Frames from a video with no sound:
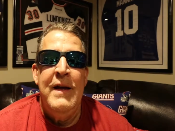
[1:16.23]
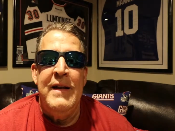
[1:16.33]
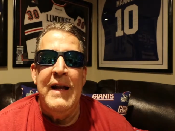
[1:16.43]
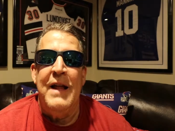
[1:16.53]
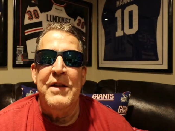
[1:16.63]

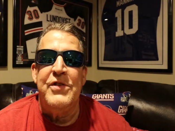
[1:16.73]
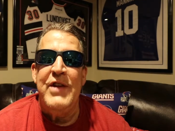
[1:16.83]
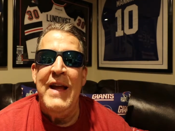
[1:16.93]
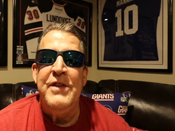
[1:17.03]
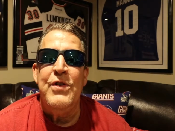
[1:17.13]
Now, the
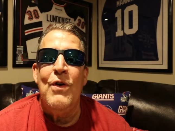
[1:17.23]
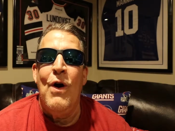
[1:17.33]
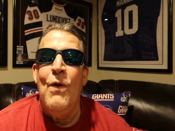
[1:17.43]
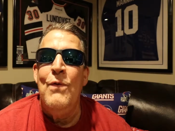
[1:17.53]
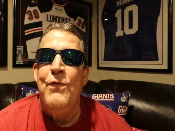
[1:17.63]
Saints are
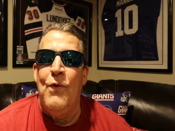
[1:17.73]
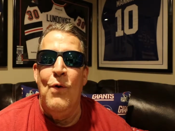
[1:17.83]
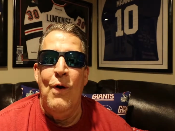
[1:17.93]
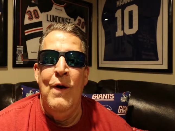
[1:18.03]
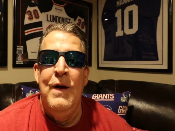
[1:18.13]

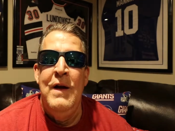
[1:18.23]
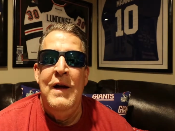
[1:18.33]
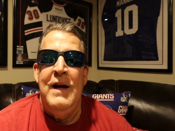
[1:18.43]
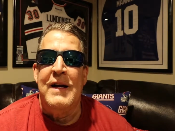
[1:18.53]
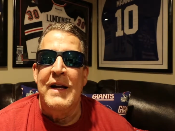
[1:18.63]
0-4
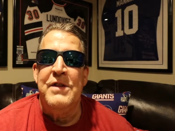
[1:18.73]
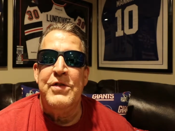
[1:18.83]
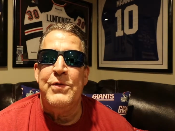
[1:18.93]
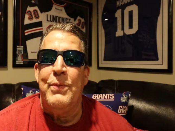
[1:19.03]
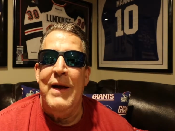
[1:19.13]
against
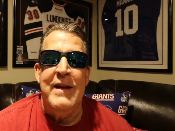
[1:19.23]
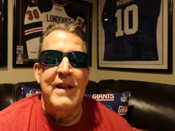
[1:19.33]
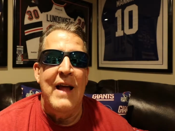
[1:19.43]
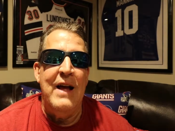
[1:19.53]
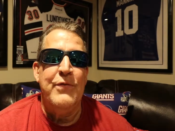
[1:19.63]
the spread in the
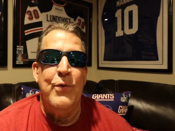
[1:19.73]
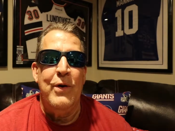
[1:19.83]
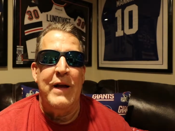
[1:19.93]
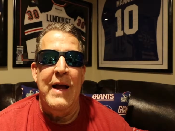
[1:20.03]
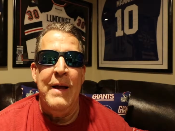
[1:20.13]
last
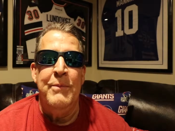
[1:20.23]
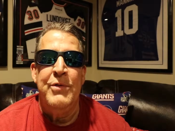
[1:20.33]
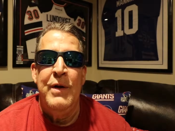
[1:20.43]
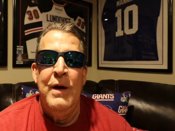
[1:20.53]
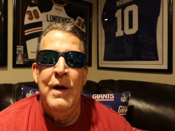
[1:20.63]
four
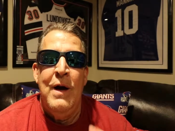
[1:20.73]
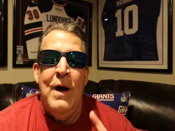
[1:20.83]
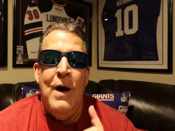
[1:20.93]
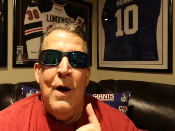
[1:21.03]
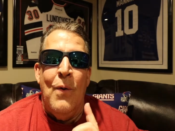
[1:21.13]
games,
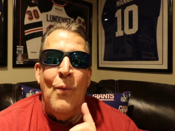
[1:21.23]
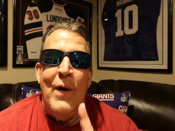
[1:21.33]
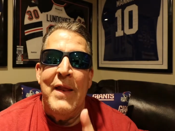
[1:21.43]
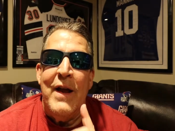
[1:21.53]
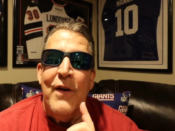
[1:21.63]

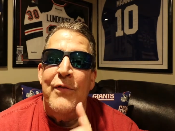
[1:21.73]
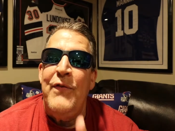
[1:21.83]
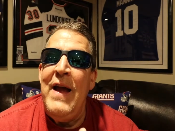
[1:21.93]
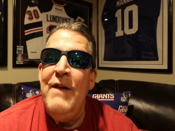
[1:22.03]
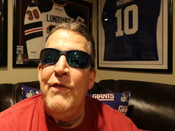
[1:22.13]
when they are
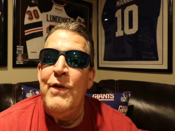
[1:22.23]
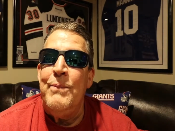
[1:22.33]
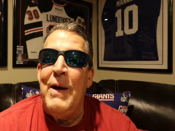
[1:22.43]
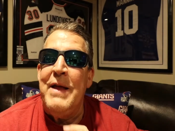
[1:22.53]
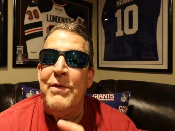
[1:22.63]
favored
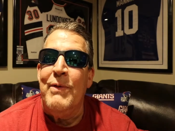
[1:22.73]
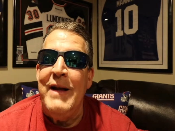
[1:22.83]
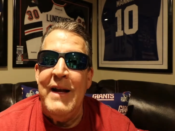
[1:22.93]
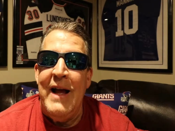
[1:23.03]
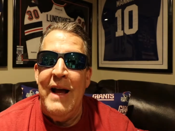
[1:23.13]
by
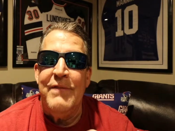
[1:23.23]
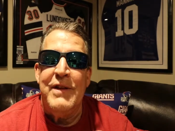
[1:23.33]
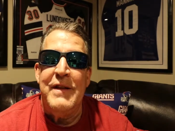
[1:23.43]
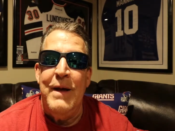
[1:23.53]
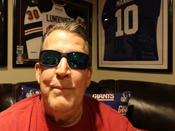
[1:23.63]
3.5
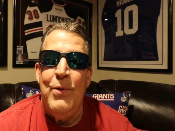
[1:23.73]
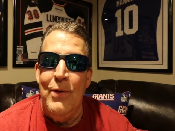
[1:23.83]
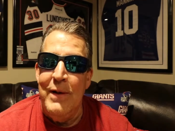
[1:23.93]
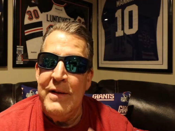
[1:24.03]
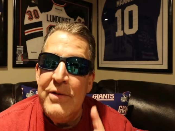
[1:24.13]
to 10
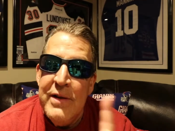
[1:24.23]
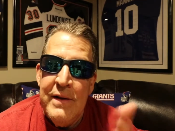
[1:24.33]
points.